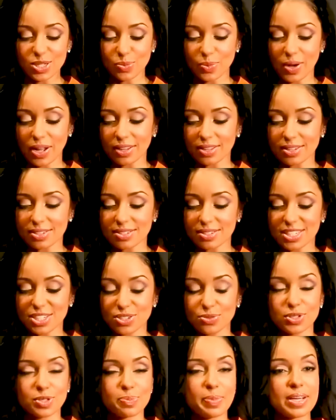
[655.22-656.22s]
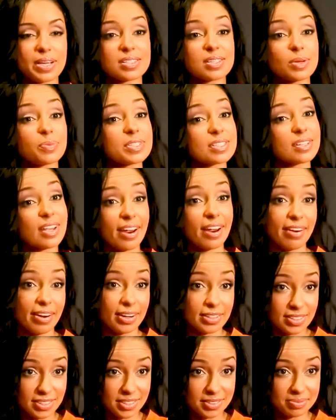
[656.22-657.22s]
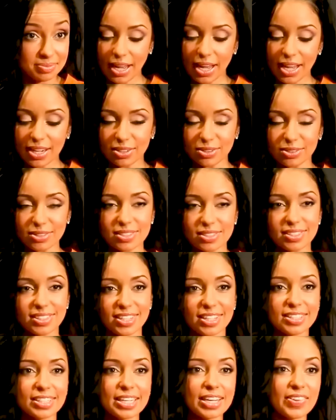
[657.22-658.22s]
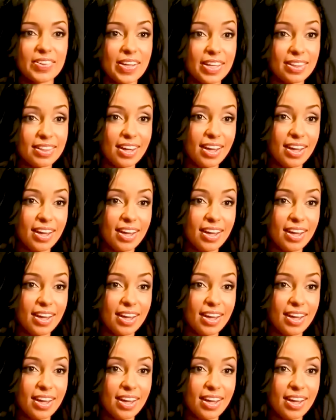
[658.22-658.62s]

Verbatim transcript: as well as disrespect someone's character. I don't get down like